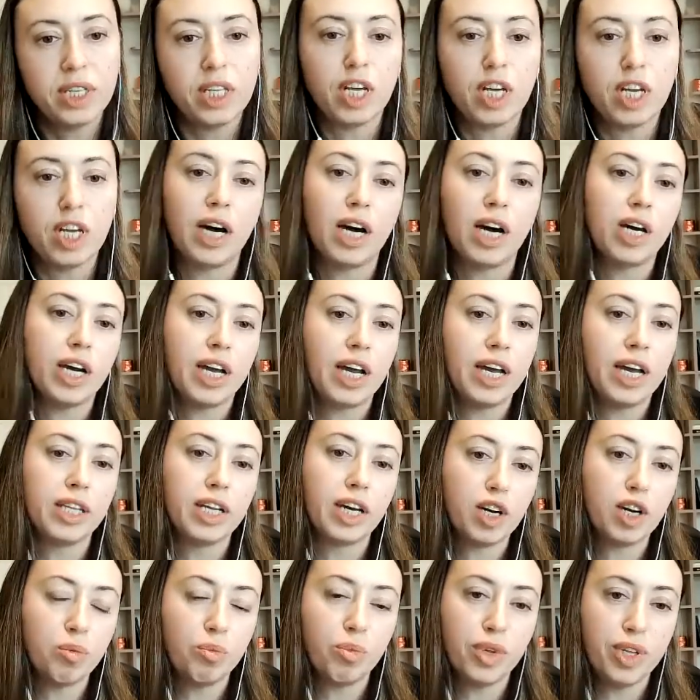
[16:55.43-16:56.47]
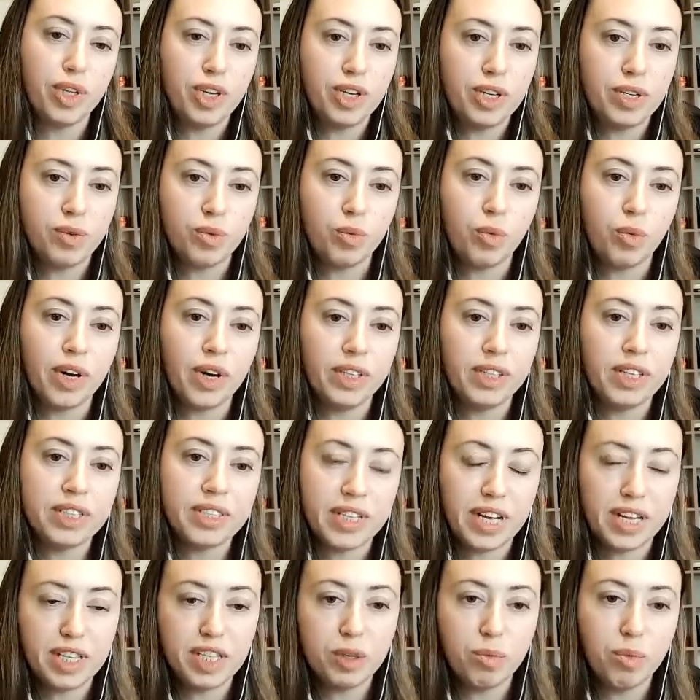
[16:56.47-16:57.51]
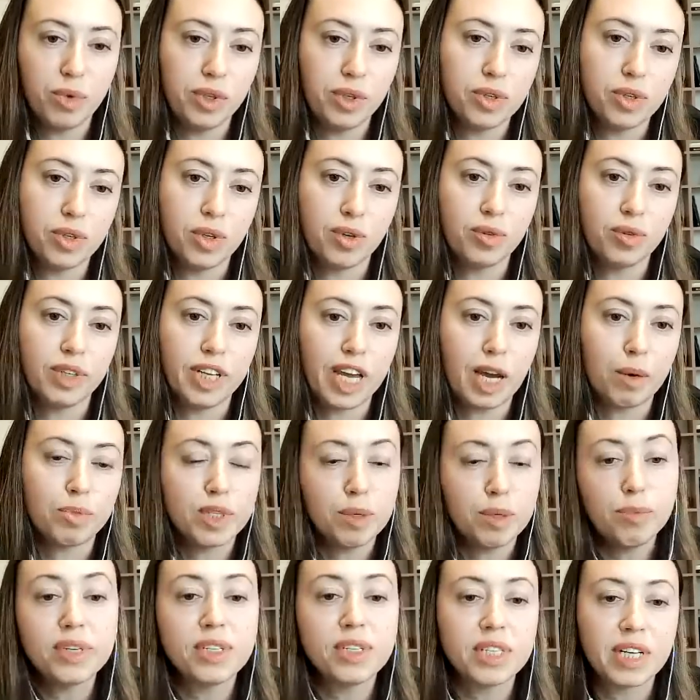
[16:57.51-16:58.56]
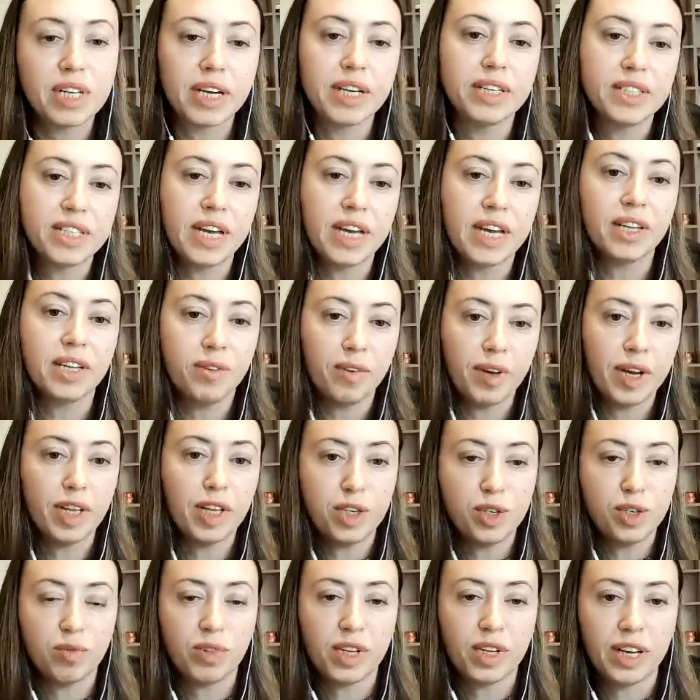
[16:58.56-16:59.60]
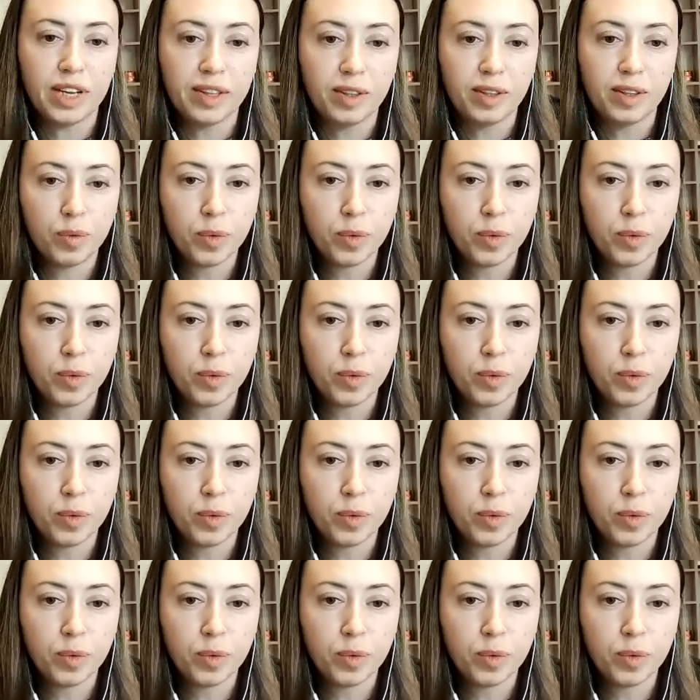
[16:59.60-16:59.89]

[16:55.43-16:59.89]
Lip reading: and the companies where the sentiment is overly optimistic and take advantage of that.